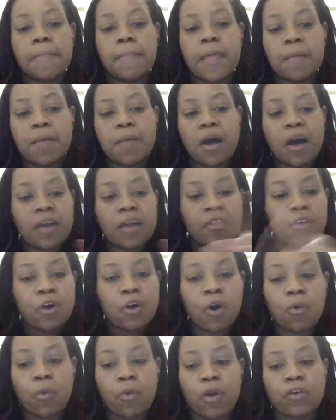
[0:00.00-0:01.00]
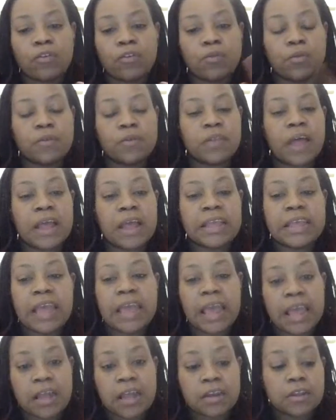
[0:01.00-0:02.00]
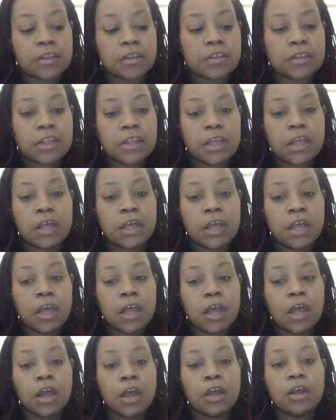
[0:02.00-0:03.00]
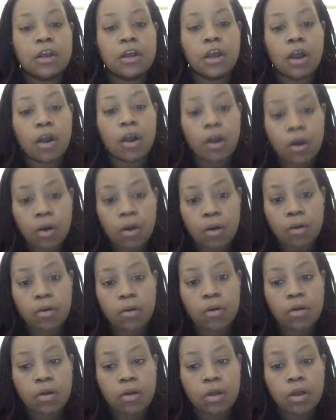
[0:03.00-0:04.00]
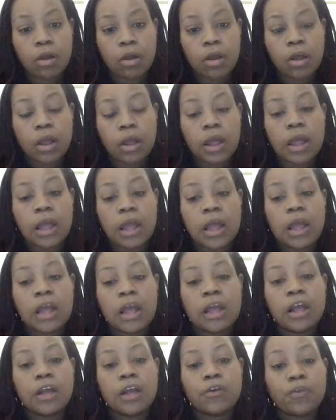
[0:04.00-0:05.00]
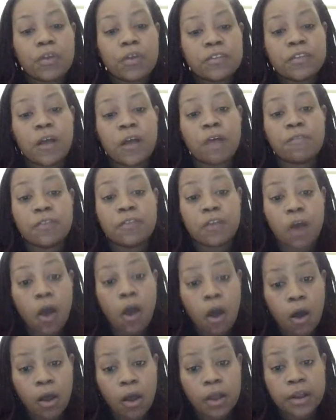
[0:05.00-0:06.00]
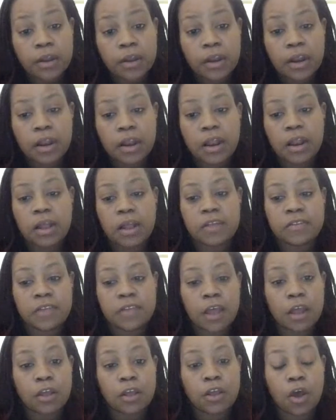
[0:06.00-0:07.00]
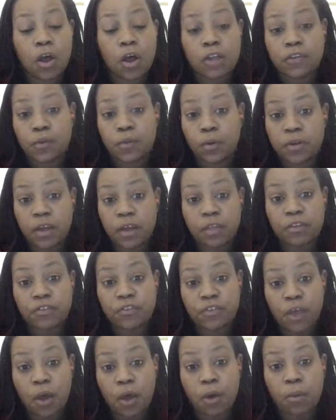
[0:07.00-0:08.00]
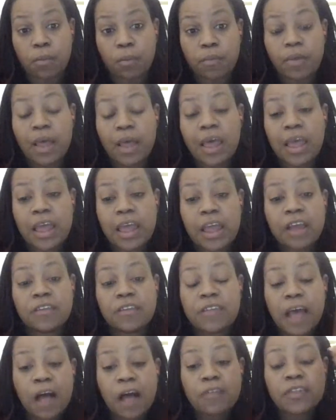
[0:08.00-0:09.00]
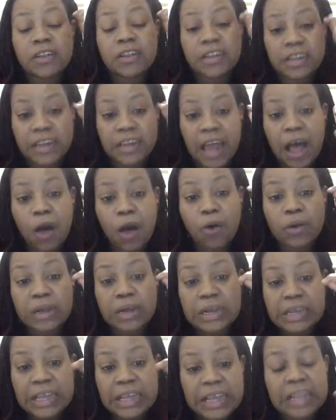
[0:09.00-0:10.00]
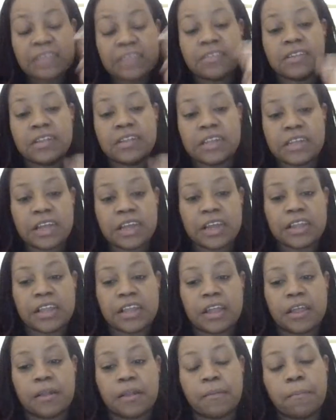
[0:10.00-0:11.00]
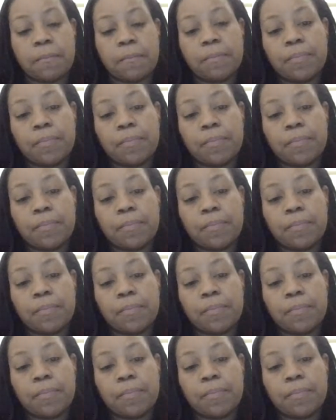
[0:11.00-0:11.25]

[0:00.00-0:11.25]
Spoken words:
Then my other coworkers was like, "Candace, girl, Christoph's gone." And I said, "Gone to another show." Here's how the denial instantly kicked in.